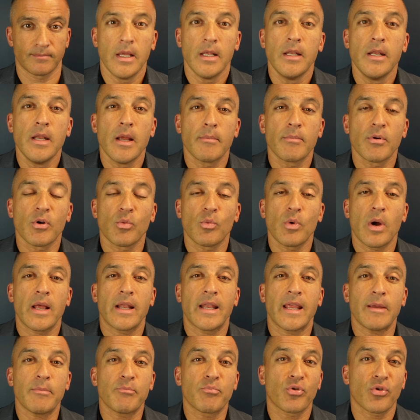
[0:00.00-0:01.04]
Number 1,
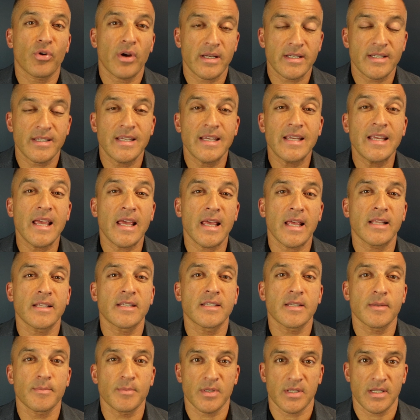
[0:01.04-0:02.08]
a pressing and
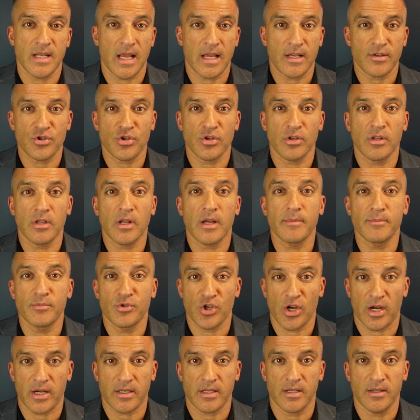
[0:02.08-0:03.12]
substantial
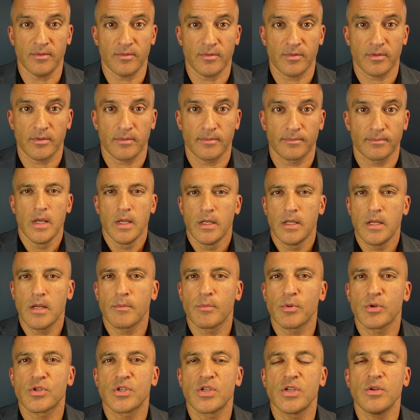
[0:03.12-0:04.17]
objective.
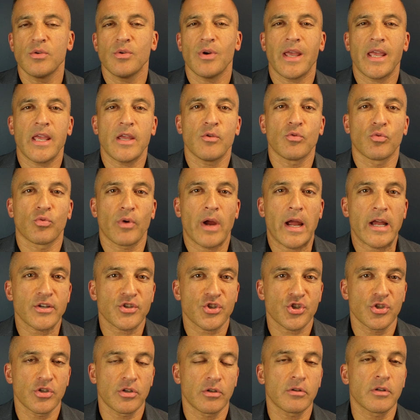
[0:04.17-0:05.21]
Number 2, a
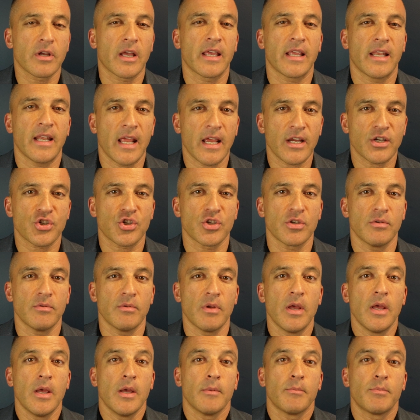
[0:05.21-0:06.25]
rational connection
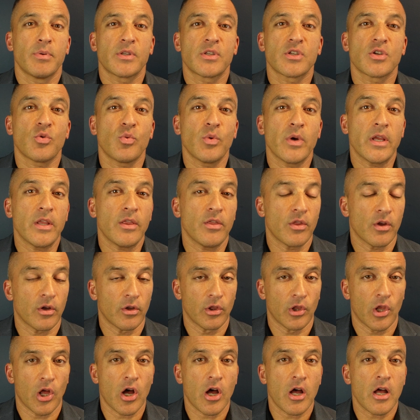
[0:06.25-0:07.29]
between the
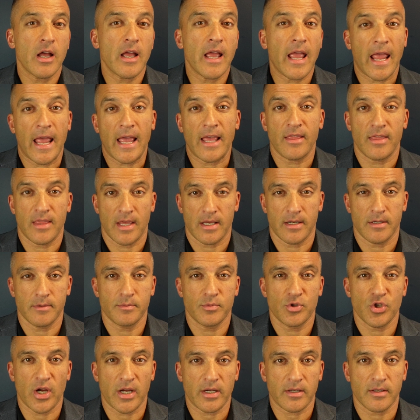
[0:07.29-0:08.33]
law and that
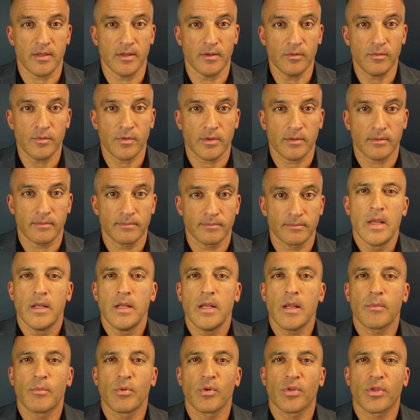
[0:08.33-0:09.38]
objective.
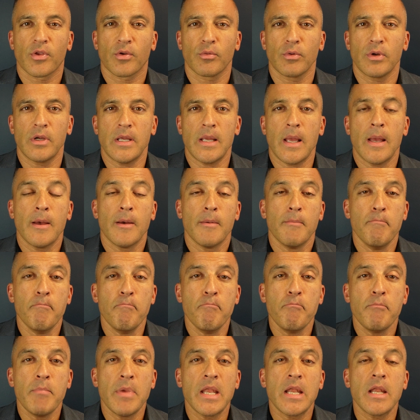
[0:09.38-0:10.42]
Number 3,
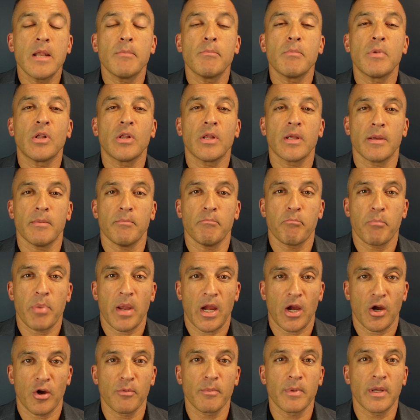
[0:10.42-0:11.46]
minimal
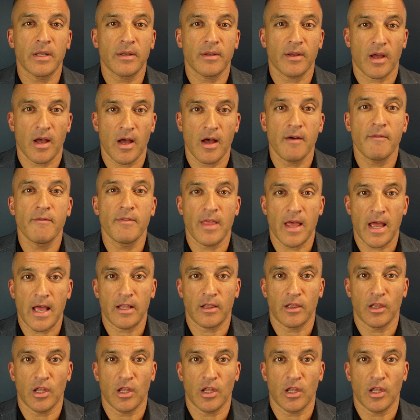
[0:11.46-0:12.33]
impairment of that